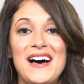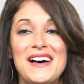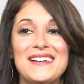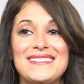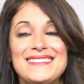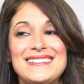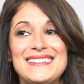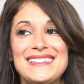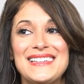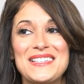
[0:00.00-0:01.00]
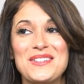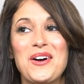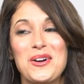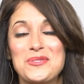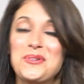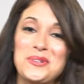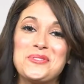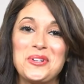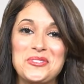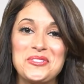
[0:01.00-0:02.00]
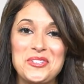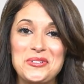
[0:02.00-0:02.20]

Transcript: uh, is a hardcore sergeant